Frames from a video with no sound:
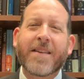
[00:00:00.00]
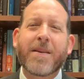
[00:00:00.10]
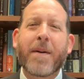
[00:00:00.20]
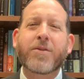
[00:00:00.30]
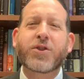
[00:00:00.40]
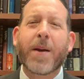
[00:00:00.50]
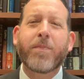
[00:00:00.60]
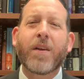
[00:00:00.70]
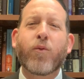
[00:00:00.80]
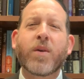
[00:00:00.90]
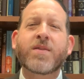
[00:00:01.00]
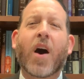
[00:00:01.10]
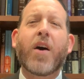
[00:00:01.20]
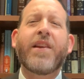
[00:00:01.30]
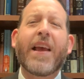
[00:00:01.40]
and the Baal Shem was
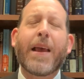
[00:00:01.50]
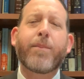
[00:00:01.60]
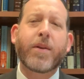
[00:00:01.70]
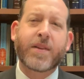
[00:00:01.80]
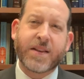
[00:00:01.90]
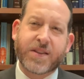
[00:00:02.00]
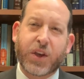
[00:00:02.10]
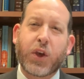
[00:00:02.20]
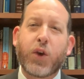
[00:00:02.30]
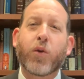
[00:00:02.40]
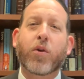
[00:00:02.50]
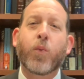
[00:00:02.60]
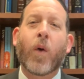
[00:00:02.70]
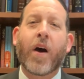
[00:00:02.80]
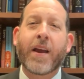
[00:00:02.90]
unable to secure
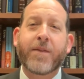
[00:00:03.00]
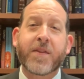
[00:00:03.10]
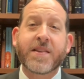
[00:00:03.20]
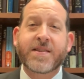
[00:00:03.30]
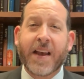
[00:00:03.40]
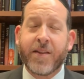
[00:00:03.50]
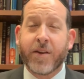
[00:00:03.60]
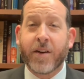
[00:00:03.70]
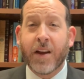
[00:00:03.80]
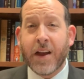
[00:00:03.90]
wine for the Seder.